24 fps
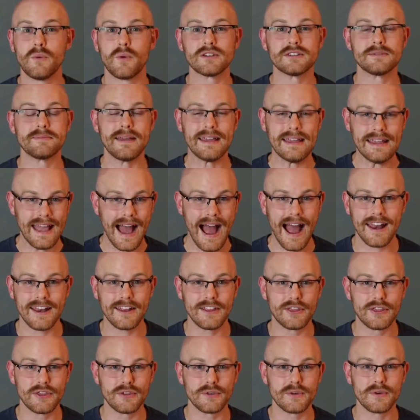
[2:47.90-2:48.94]
want to be
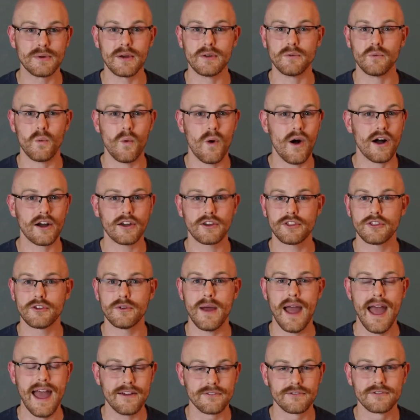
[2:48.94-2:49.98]
guided through and walk
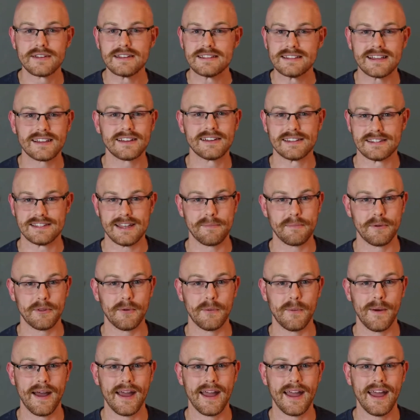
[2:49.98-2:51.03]
through every single step of the
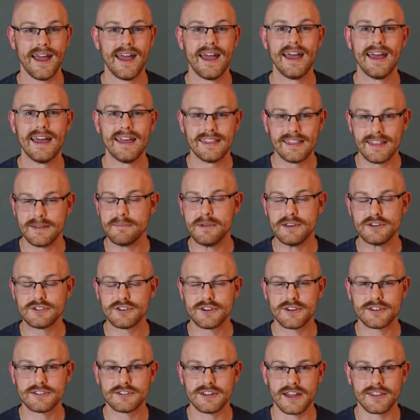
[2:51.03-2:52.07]
way, then be
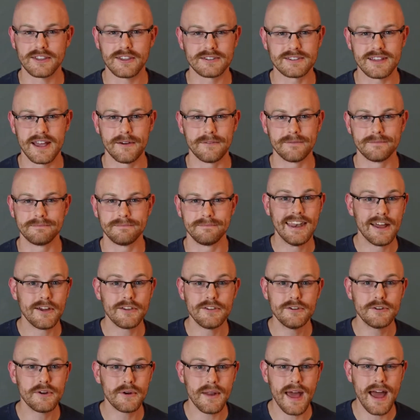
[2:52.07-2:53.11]
sure to check those out. Now,
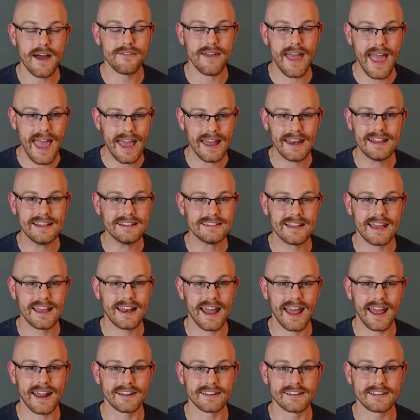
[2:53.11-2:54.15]
you don't have any
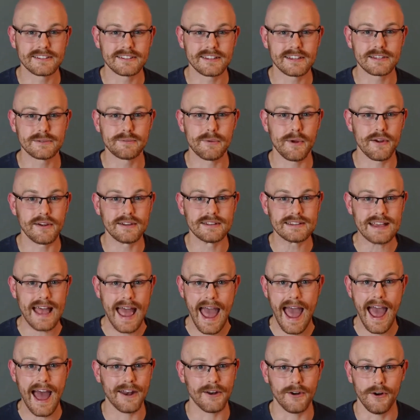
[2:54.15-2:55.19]
data analyst experience
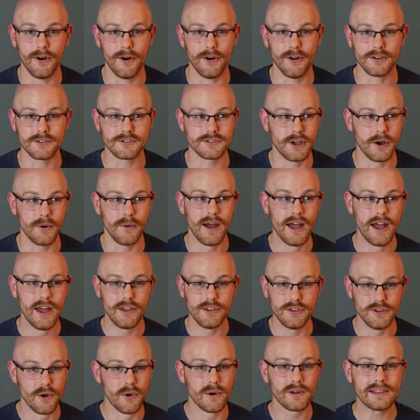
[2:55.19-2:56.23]
at all. So
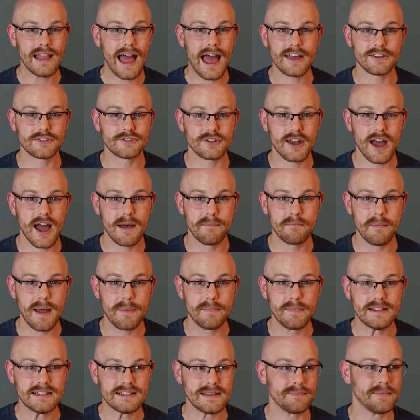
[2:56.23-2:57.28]
your last job
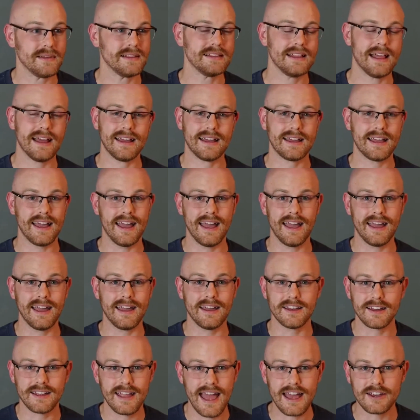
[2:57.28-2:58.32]
might be something like
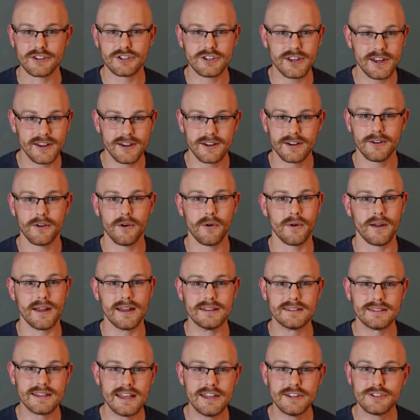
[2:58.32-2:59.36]
a cashier or
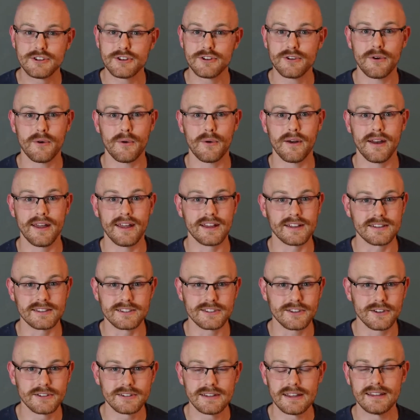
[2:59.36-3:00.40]
a teacher or a
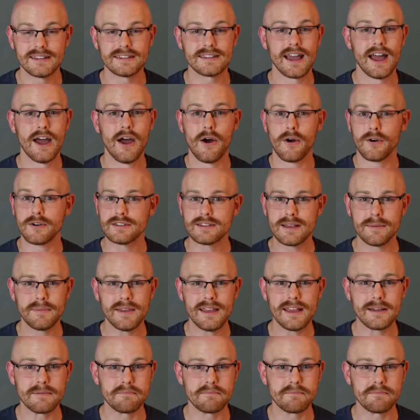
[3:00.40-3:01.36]
consultant or something